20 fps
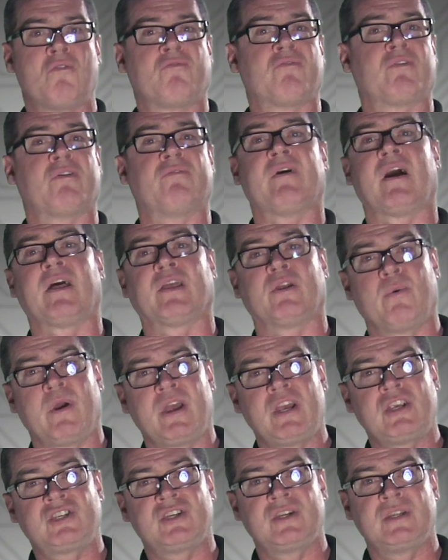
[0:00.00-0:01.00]
for
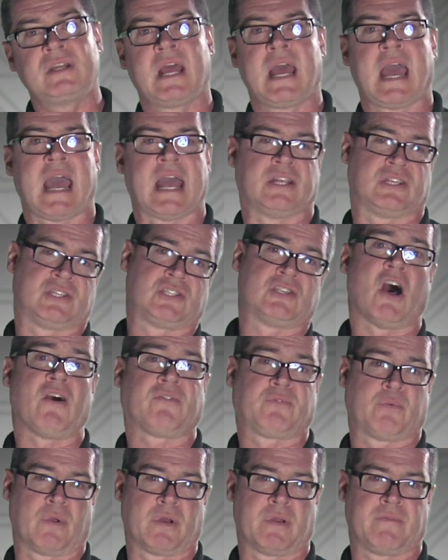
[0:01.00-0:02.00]
evaluation and
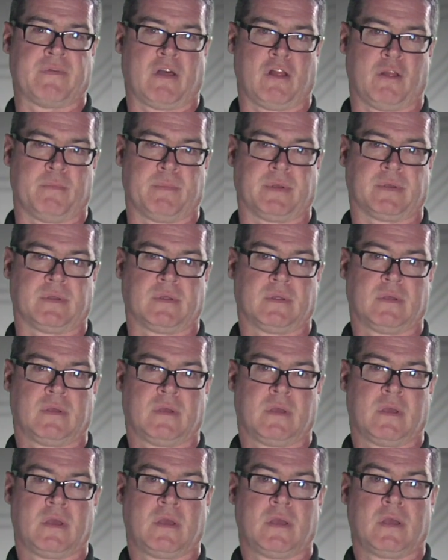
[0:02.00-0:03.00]
software development.
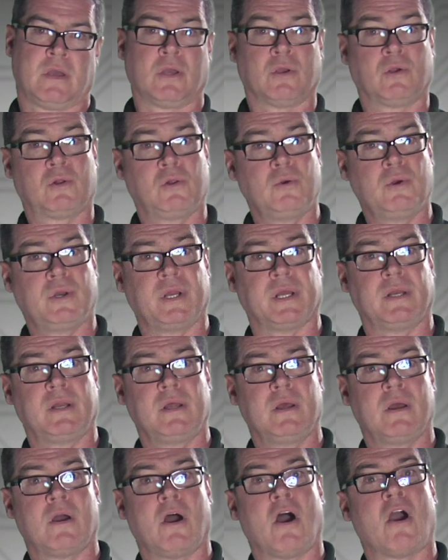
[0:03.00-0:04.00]

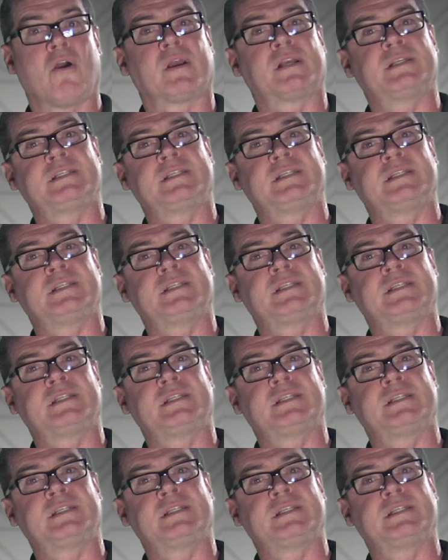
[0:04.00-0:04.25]
Included are